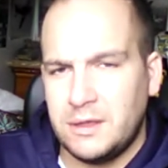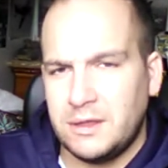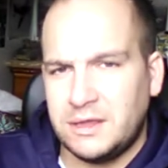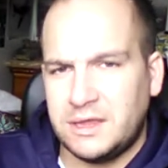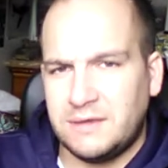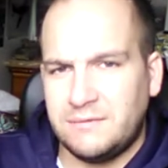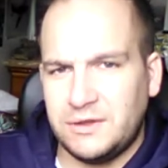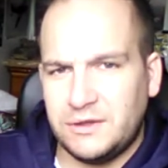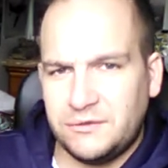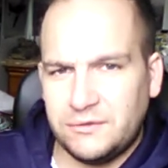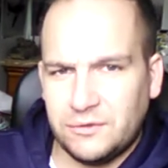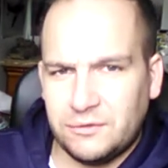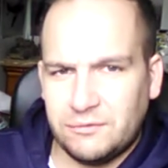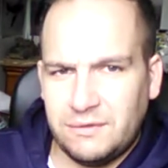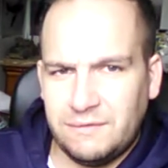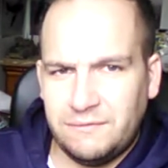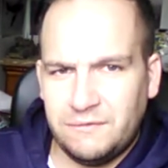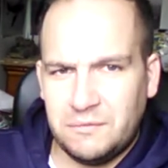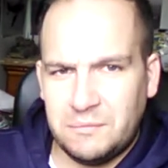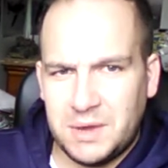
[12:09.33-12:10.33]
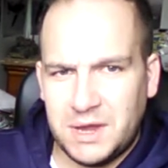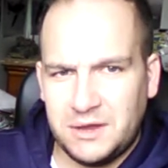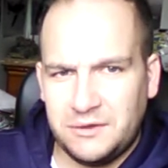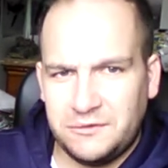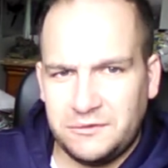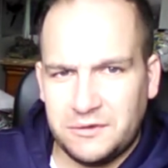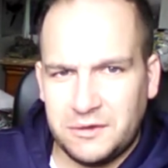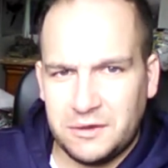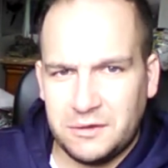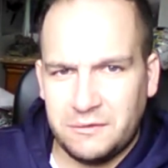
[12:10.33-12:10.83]
give each other
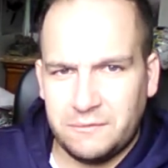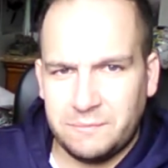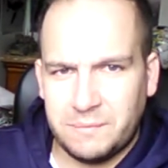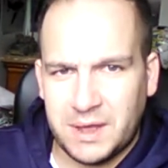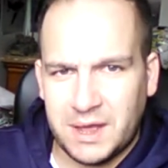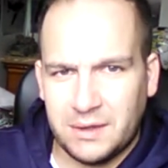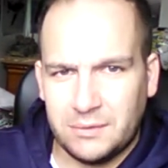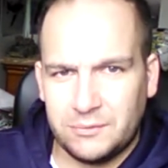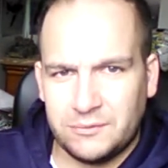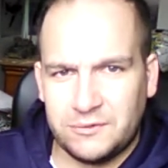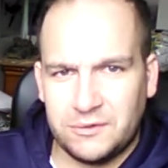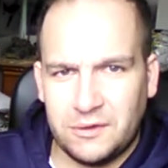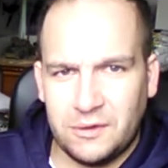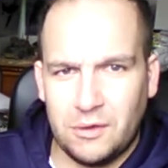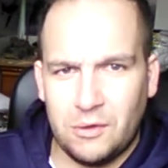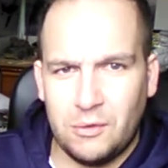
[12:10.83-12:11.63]
information about,